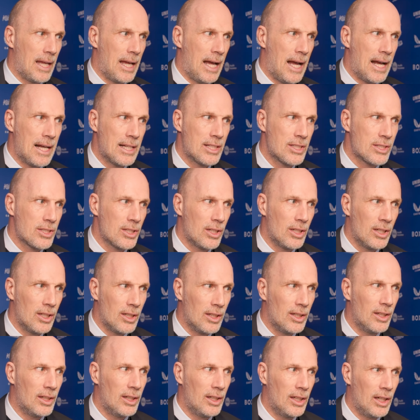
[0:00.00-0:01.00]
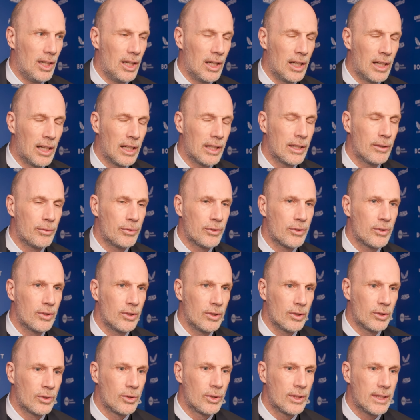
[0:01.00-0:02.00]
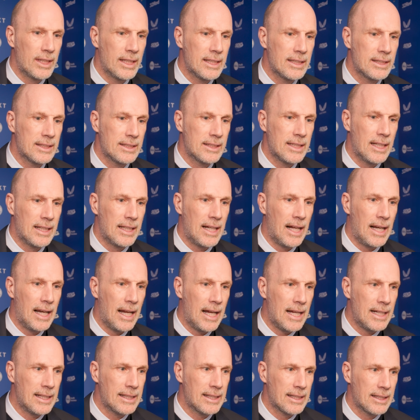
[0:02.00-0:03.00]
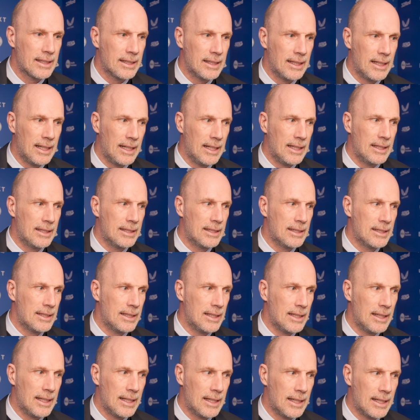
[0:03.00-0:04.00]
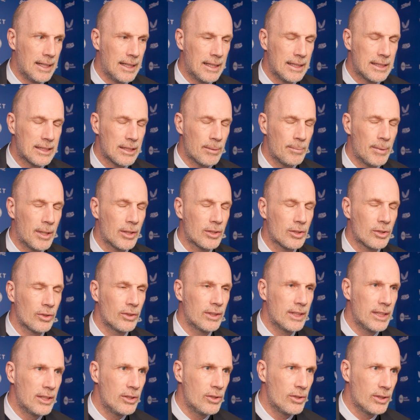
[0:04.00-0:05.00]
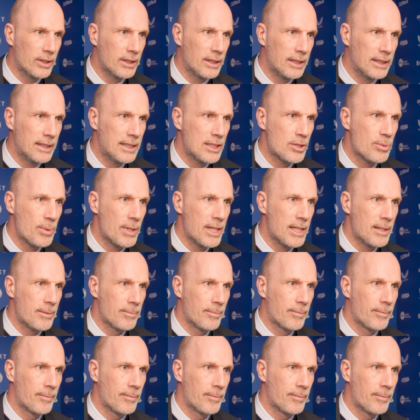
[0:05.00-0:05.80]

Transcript: I saw a lot of good things that I like, and it's about continuing in this way.